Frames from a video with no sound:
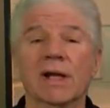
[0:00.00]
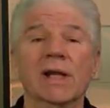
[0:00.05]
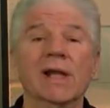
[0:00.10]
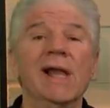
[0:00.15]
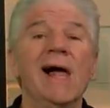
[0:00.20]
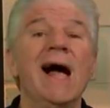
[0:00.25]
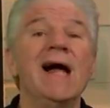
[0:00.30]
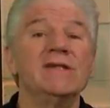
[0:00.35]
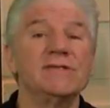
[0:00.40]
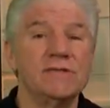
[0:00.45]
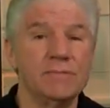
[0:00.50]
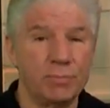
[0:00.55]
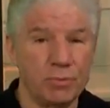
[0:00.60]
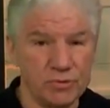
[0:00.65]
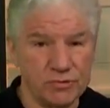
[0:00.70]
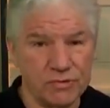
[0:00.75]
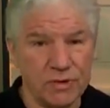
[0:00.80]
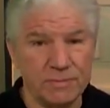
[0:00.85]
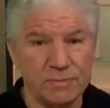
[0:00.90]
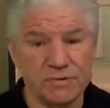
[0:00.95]
Lots of
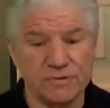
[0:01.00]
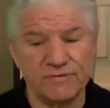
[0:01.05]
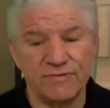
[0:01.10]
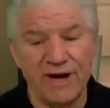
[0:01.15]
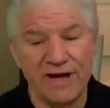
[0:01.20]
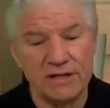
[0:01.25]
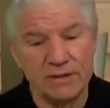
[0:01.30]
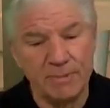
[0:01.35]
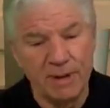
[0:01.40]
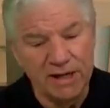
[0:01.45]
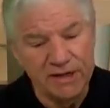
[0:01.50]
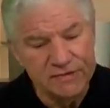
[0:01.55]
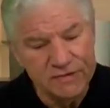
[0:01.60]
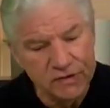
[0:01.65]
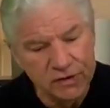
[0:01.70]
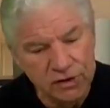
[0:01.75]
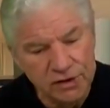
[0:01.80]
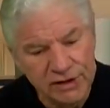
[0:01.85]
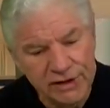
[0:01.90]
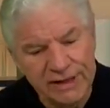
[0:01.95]
prescriptions for
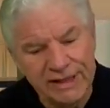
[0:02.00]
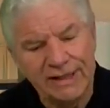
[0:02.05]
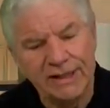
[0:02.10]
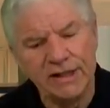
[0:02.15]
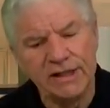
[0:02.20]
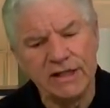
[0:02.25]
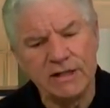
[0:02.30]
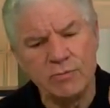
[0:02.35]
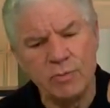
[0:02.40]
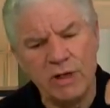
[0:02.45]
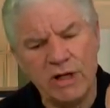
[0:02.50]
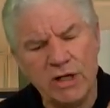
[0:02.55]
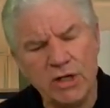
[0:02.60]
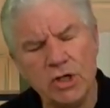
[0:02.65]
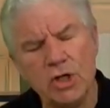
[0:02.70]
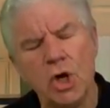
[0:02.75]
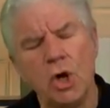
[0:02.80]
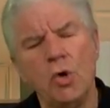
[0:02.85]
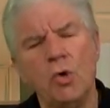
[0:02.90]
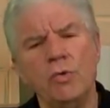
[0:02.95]
antibiotics. Little did we
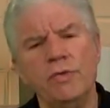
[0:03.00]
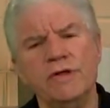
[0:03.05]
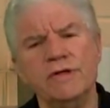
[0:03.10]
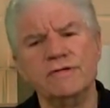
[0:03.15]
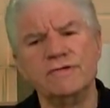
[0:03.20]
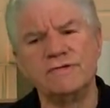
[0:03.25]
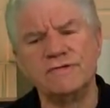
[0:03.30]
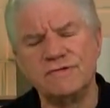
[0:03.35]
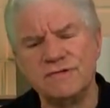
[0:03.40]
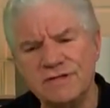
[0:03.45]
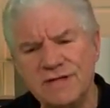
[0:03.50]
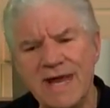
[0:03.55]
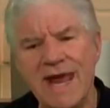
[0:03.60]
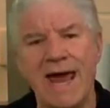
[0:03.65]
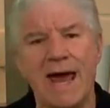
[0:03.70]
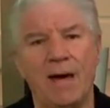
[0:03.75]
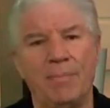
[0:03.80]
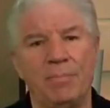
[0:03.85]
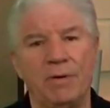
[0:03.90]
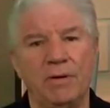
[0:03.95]
know the
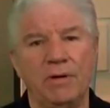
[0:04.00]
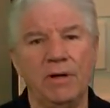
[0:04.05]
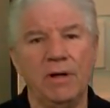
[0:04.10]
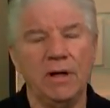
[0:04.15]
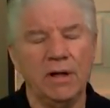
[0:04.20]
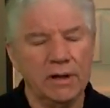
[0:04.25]
snap.